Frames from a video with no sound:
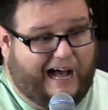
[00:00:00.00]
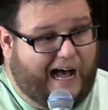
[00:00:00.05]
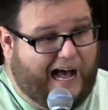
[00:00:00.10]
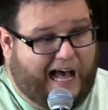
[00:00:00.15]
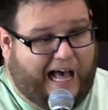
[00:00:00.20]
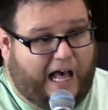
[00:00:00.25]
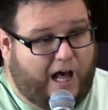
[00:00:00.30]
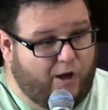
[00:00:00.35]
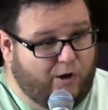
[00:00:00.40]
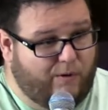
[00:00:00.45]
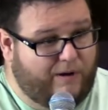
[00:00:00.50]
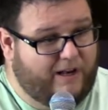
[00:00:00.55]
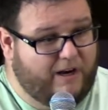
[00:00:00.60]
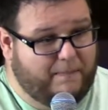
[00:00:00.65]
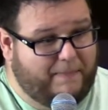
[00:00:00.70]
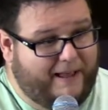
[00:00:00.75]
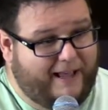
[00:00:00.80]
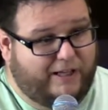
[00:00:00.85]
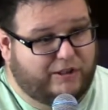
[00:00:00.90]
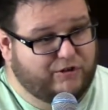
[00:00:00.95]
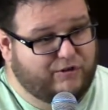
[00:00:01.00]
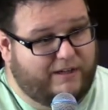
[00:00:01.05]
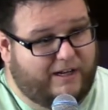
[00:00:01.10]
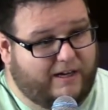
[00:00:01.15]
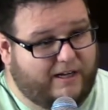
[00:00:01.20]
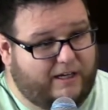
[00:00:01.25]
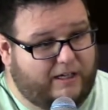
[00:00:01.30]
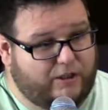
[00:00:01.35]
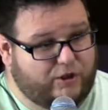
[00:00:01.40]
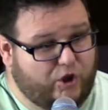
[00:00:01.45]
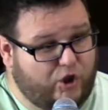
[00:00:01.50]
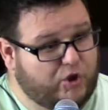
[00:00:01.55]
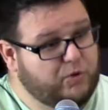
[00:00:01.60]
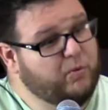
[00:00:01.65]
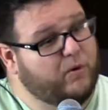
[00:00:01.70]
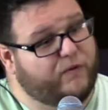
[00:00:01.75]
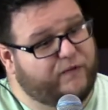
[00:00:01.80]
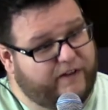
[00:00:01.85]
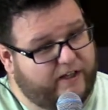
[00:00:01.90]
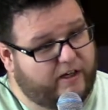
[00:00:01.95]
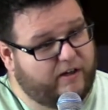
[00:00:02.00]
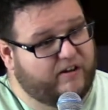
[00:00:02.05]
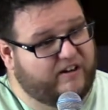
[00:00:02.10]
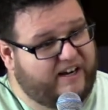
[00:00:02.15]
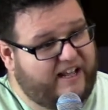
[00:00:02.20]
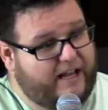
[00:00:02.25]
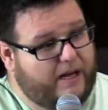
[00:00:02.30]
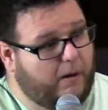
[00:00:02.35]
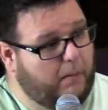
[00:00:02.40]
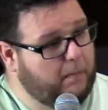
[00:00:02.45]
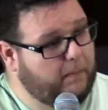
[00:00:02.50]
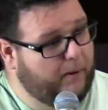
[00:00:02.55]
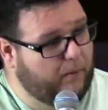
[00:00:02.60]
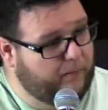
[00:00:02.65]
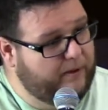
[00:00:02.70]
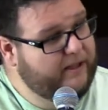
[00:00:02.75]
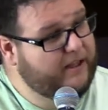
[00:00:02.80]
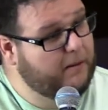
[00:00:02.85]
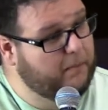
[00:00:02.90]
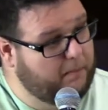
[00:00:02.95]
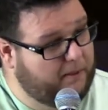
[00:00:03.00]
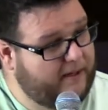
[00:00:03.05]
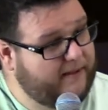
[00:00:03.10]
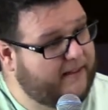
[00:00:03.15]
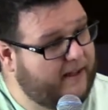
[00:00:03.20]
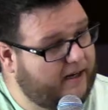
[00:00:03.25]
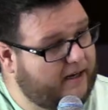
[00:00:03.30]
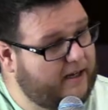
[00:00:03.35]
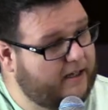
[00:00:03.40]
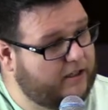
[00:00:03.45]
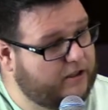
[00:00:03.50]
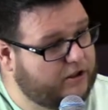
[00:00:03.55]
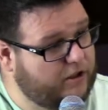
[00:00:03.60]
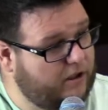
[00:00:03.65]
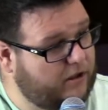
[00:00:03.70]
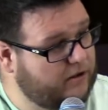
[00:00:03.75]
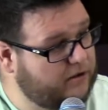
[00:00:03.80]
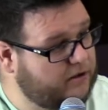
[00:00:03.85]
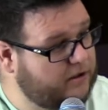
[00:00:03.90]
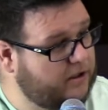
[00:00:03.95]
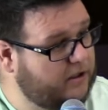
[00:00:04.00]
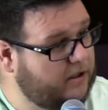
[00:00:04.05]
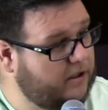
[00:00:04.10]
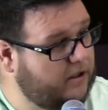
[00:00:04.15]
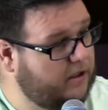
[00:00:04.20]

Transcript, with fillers: I don't know how to pastor that kind of church. We'll figure it out. But we can be that kind of church.